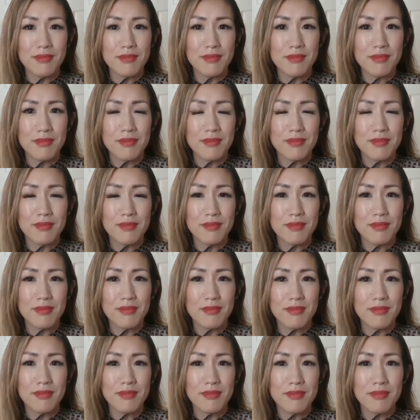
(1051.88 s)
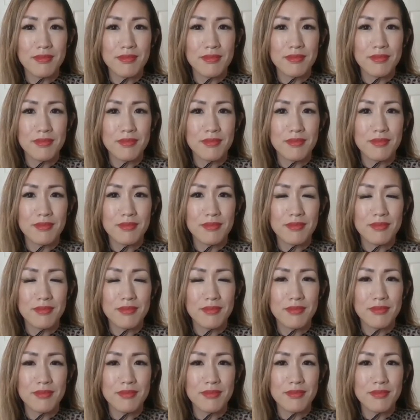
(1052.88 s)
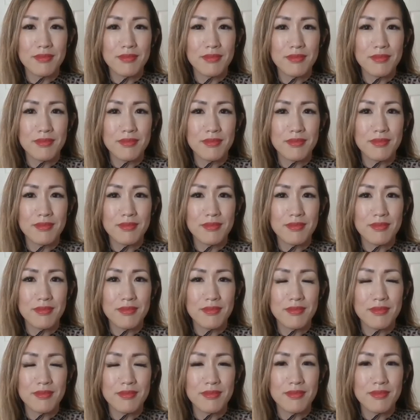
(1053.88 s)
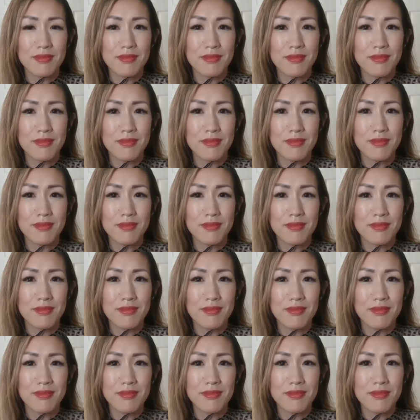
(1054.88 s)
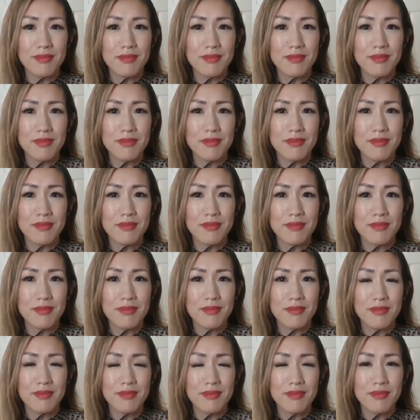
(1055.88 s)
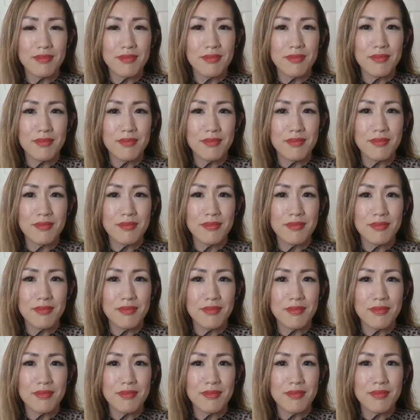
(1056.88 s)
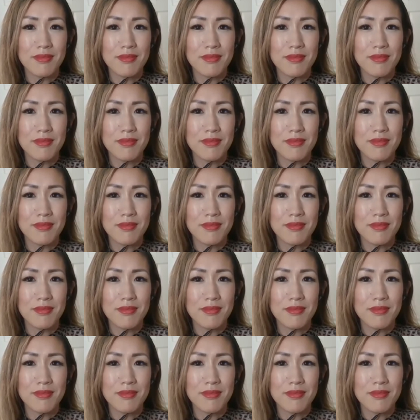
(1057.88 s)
The person shown says nothing.